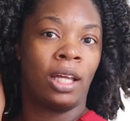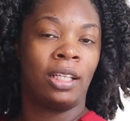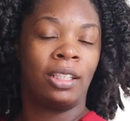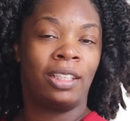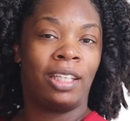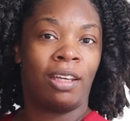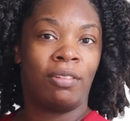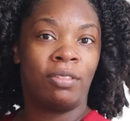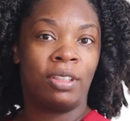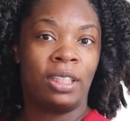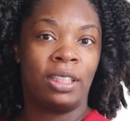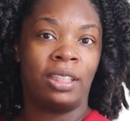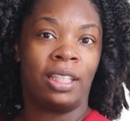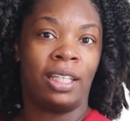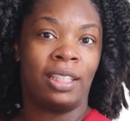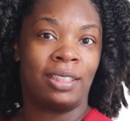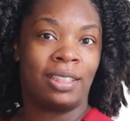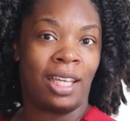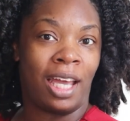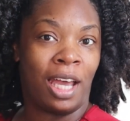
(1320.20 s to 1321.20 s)
Definitely
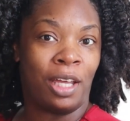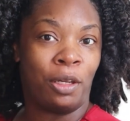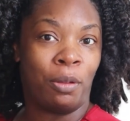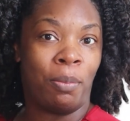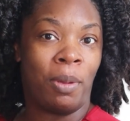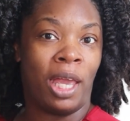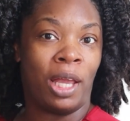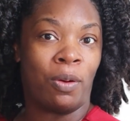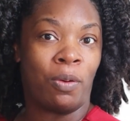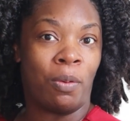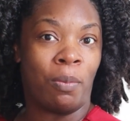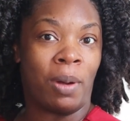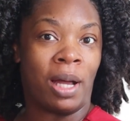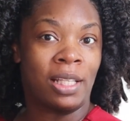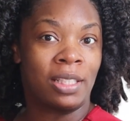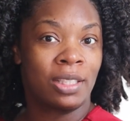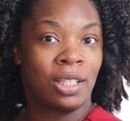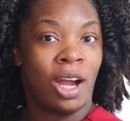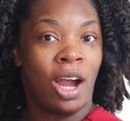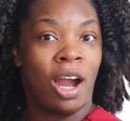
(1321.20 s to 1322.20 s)
think tying it back with my
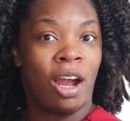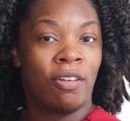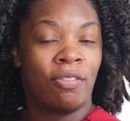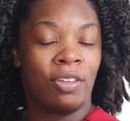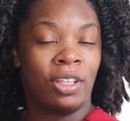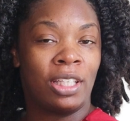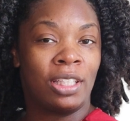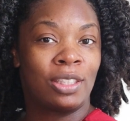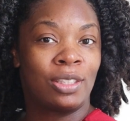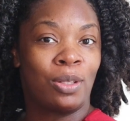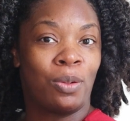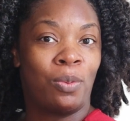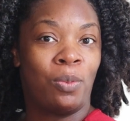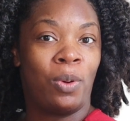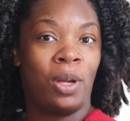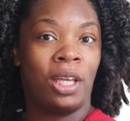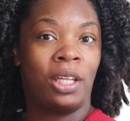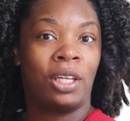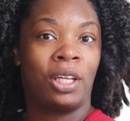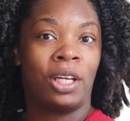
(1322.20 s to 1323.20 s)
scarf is the
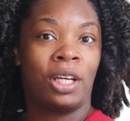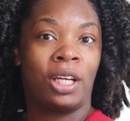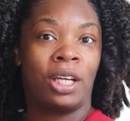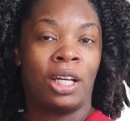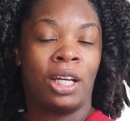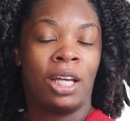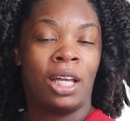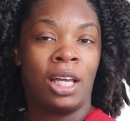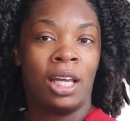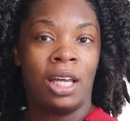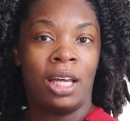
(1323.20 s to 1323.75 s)
winner